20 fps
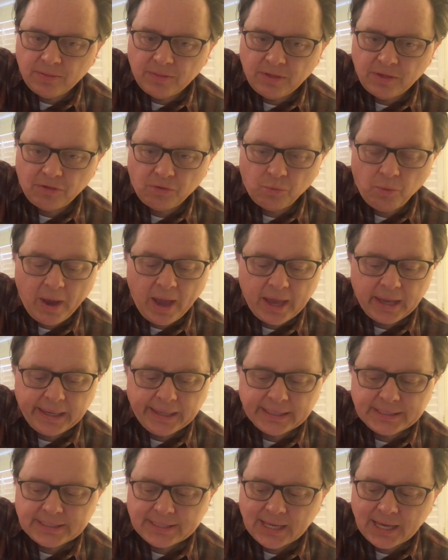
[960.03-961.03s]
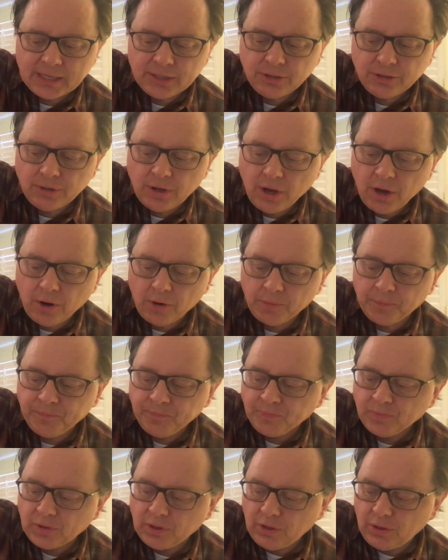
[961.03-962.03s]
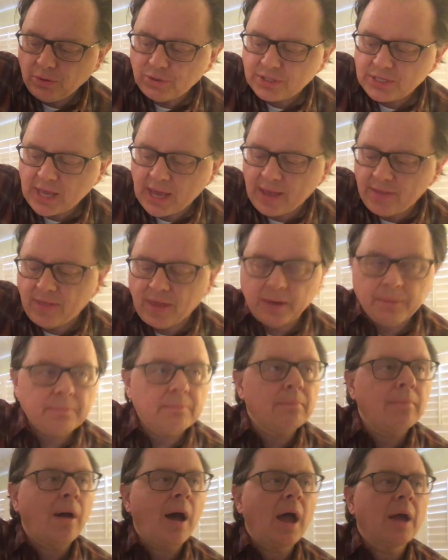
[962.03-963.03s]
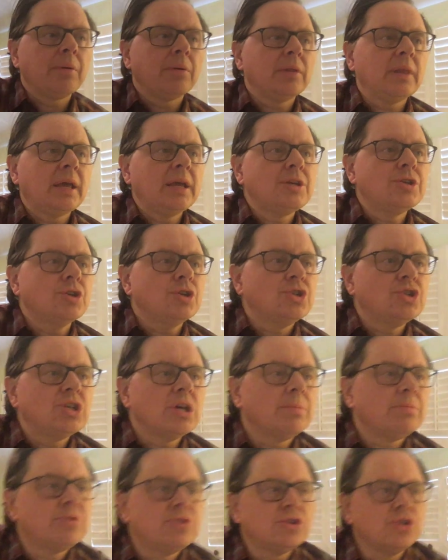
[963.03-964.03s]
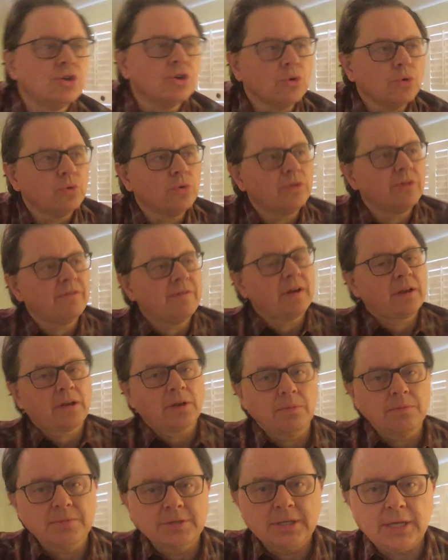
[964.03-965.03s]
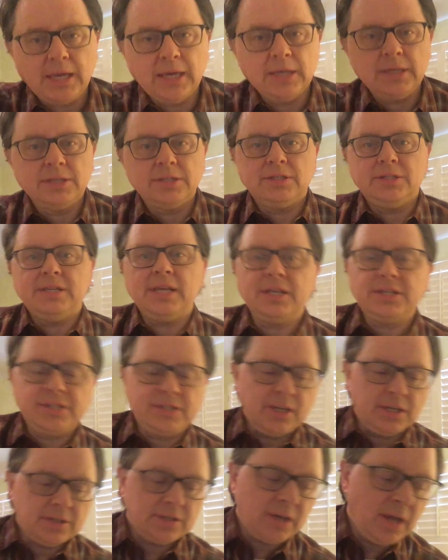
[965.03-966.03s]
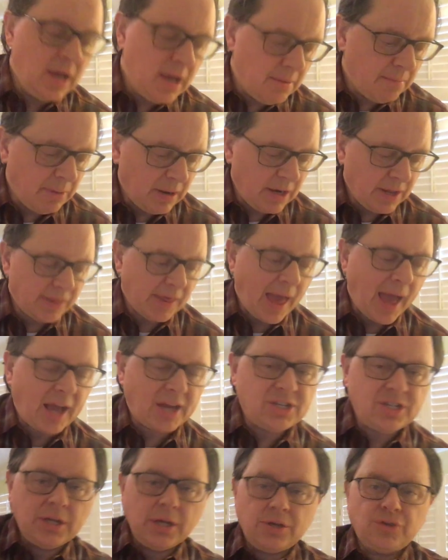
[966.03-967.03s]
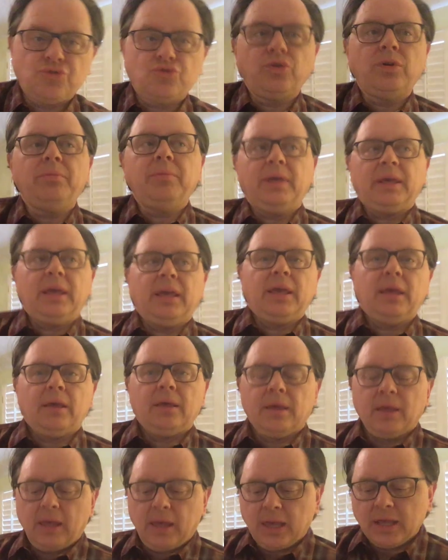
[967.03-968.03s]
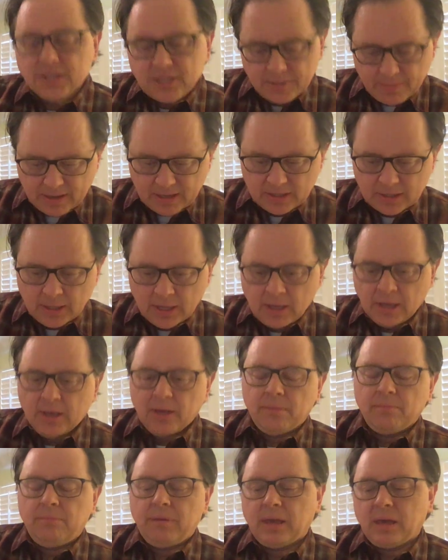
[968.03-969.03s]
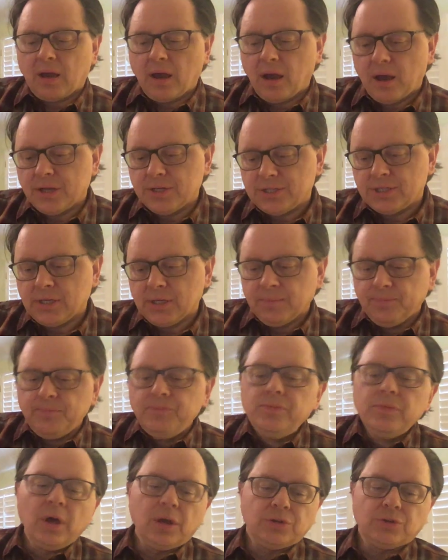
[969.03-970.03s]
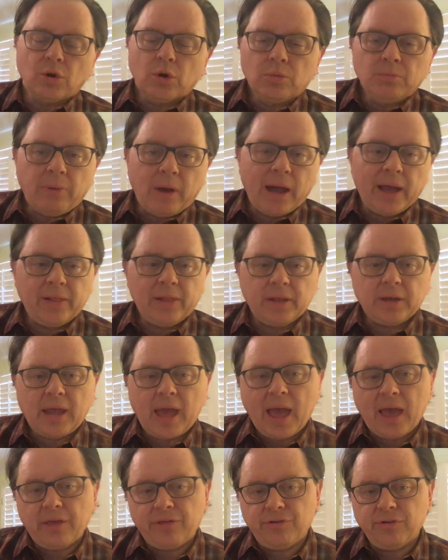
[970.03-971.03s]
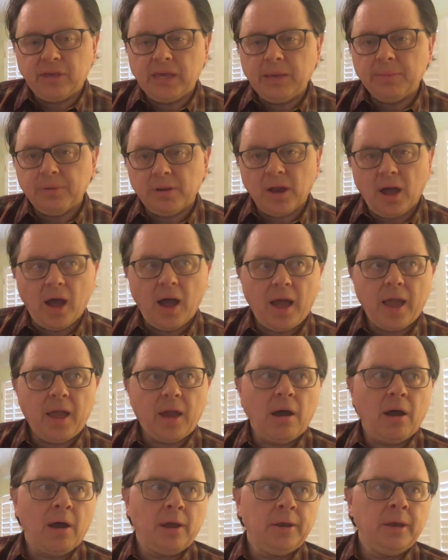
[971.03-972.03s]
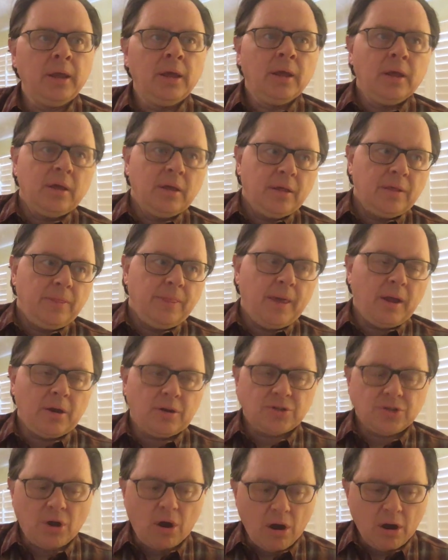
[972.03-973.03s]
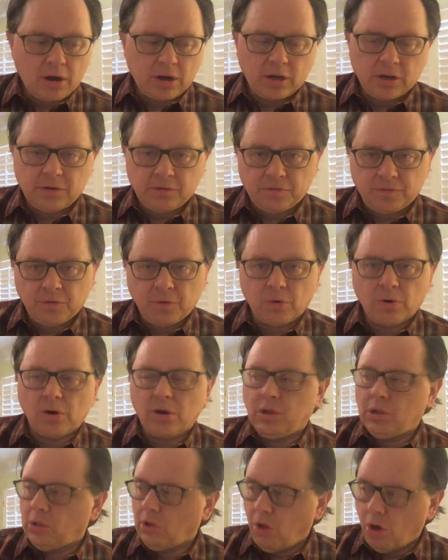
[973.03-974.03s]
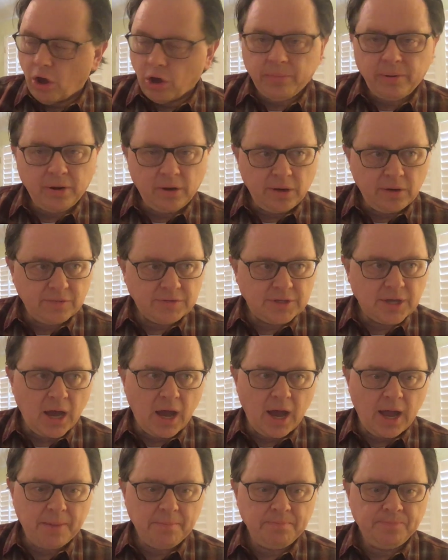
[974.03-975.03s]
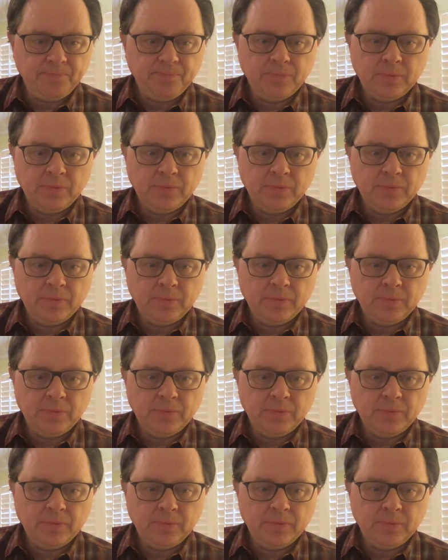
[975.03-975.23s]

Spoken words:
this way. He said, you say that my relationship to the victims is distant, but it's actually extremely intimate, because a drone pilot has to keep an eye on their target for a long period of time